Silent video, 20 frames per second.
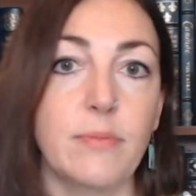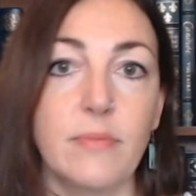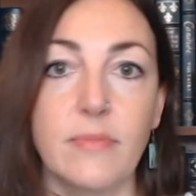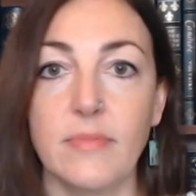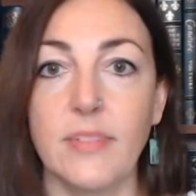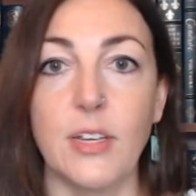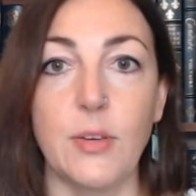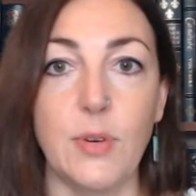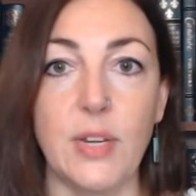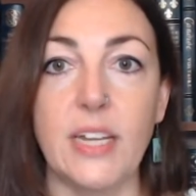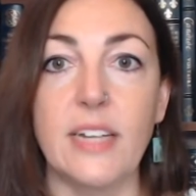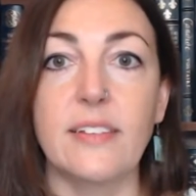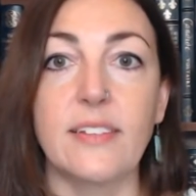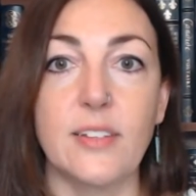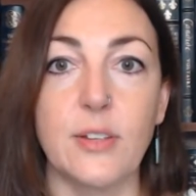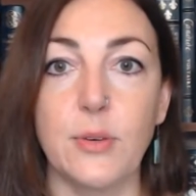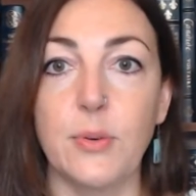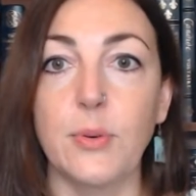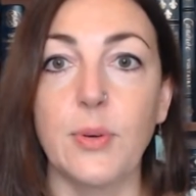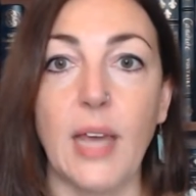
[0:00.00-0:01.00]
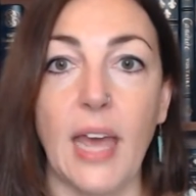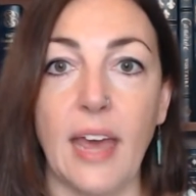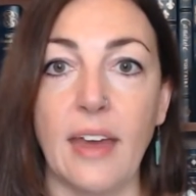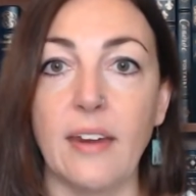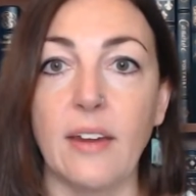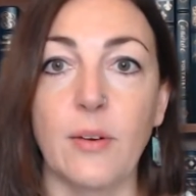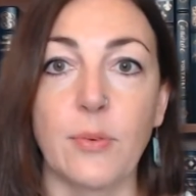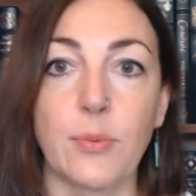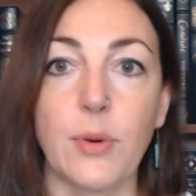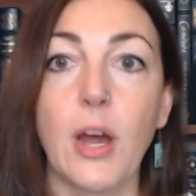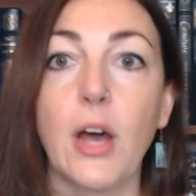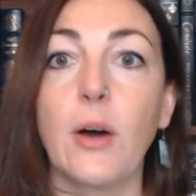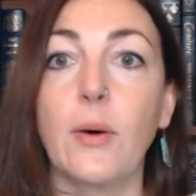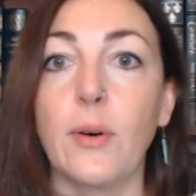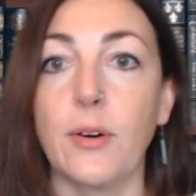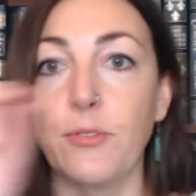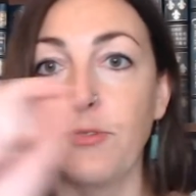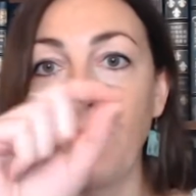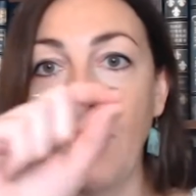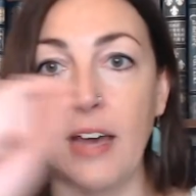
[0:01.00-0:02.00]
you need to get a row
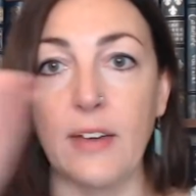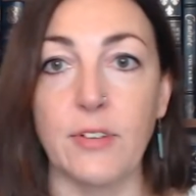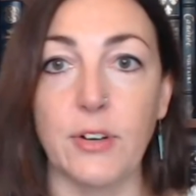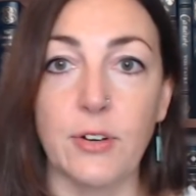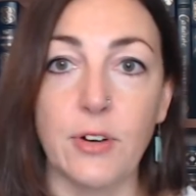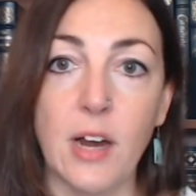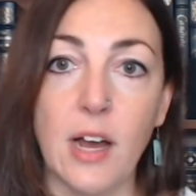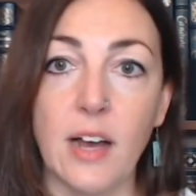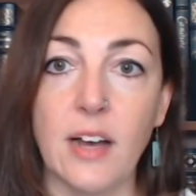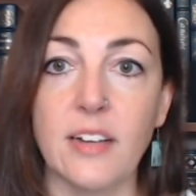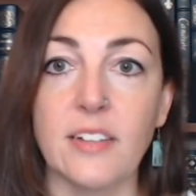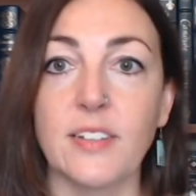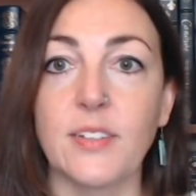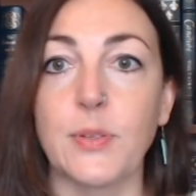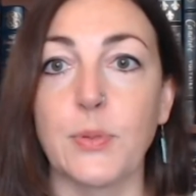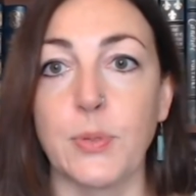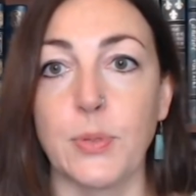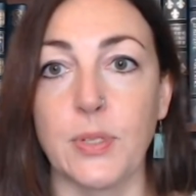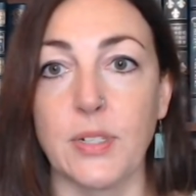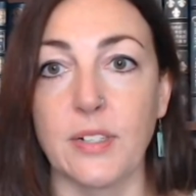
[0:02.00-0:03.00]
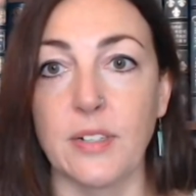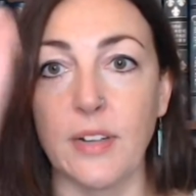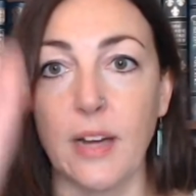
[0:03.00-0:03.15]
of 5 across or